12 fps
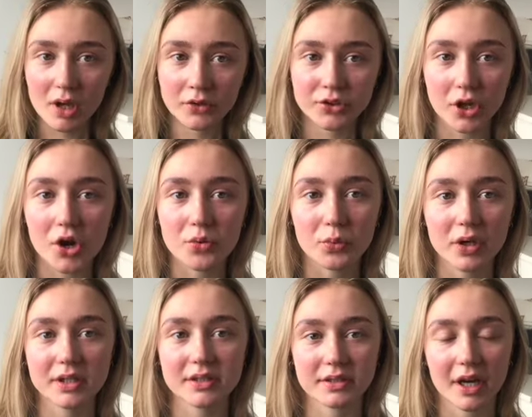so
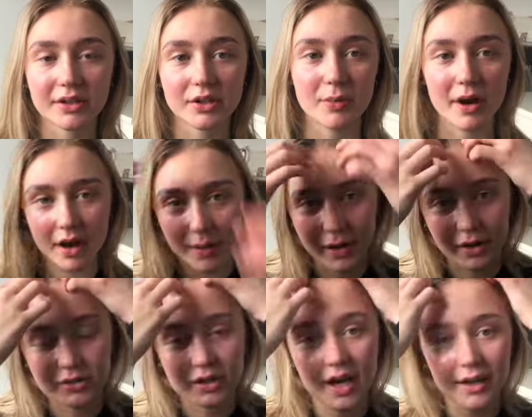once I do my
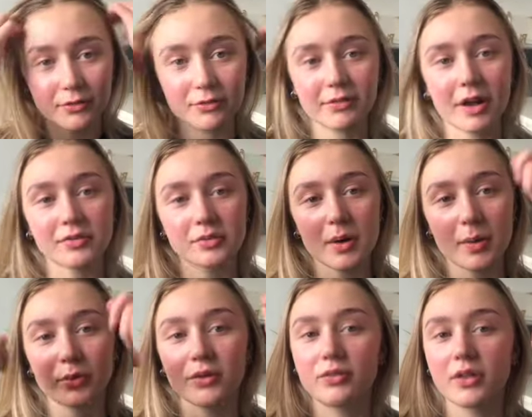eyebrows, I fluff them up
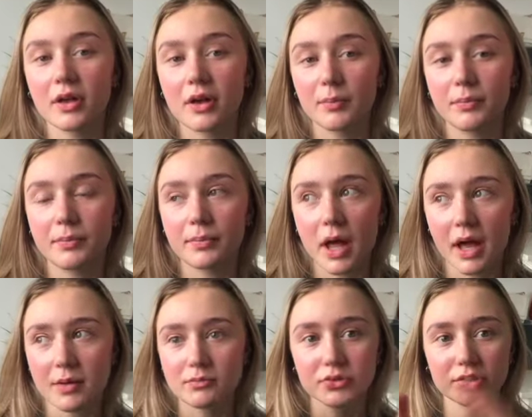with the
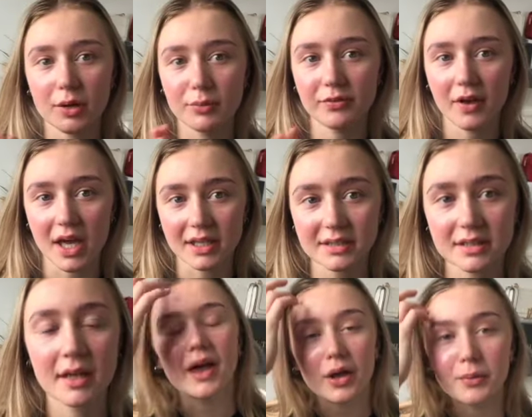um, soap first
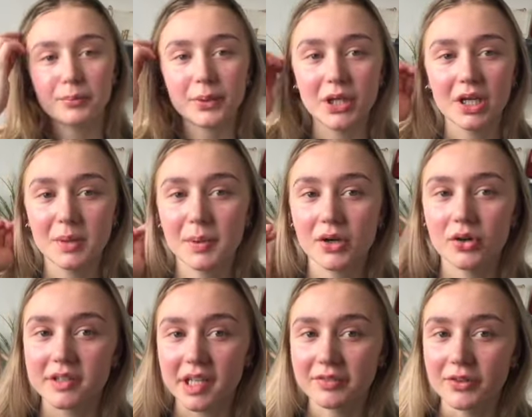um, purely
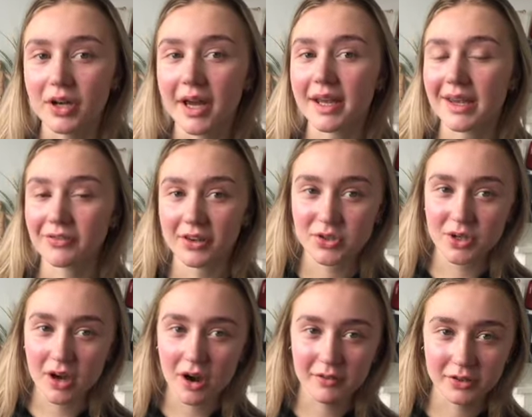because I feel like if I do it
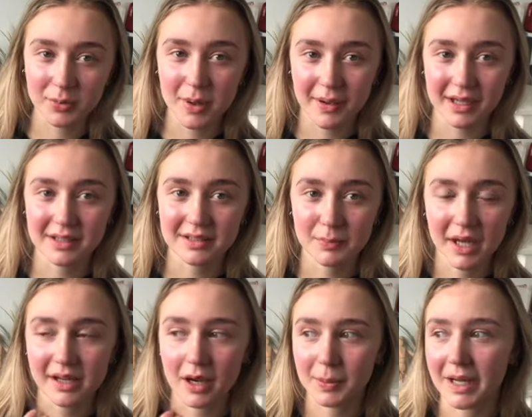after my base
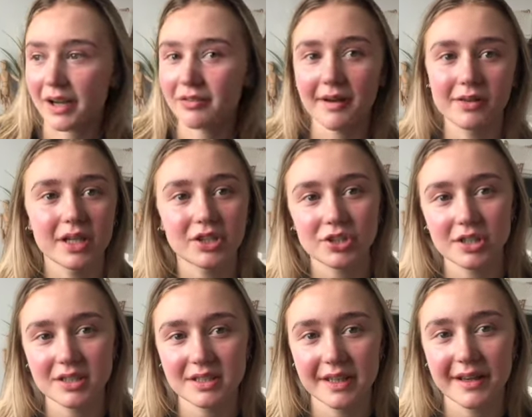makeup like foundation
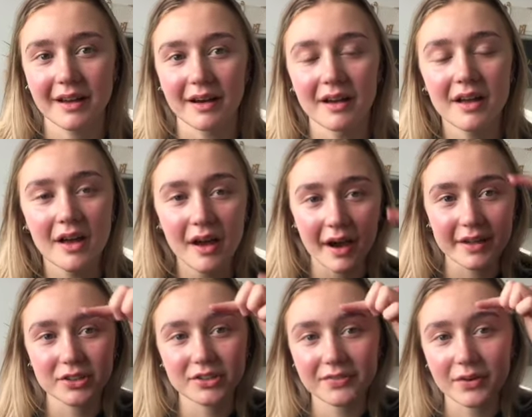concealer I
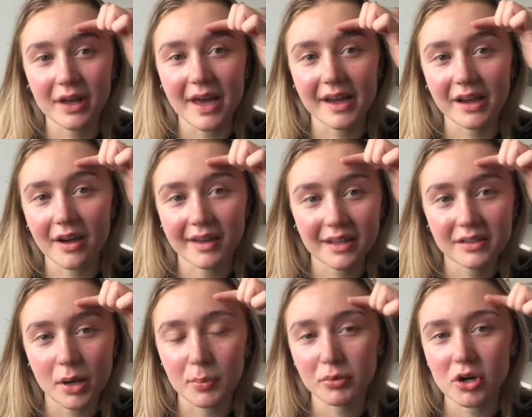just feel like I end
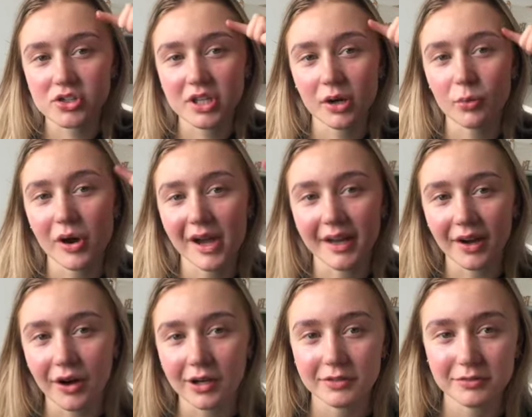up brushing away
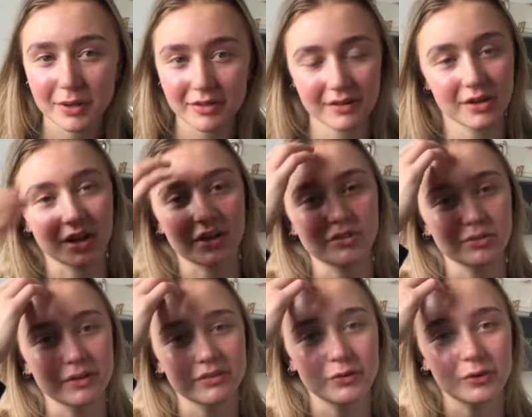half of my foundation on
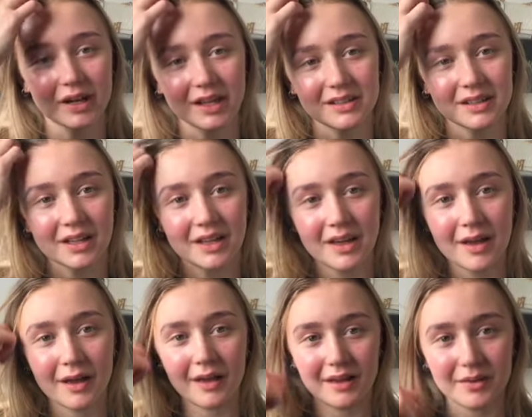my forehead
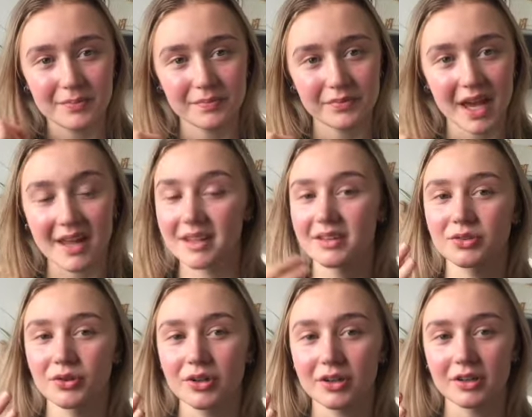um, and that's
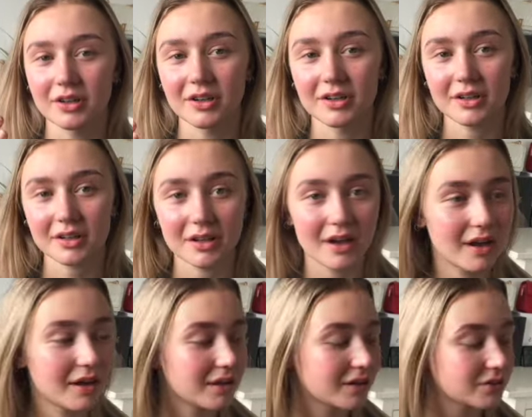not a good look
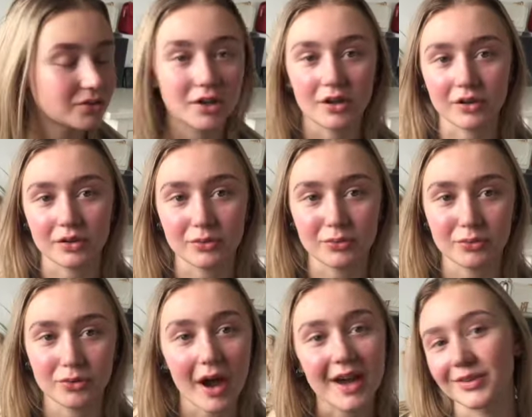so
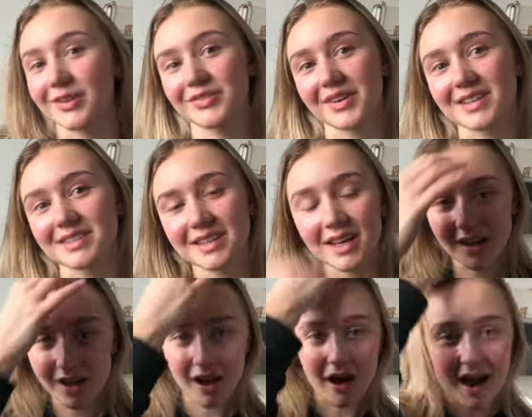I do it first.
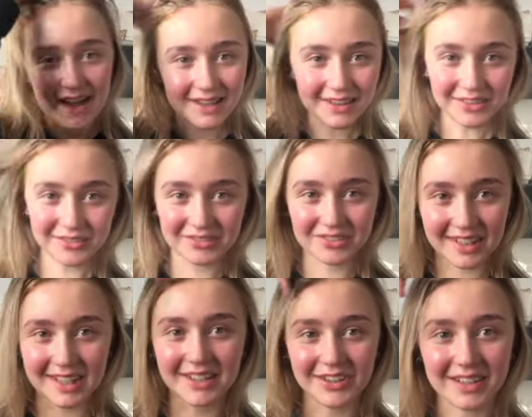I look
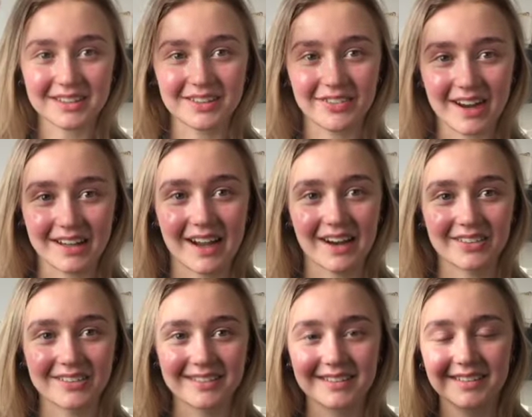really greasy right now.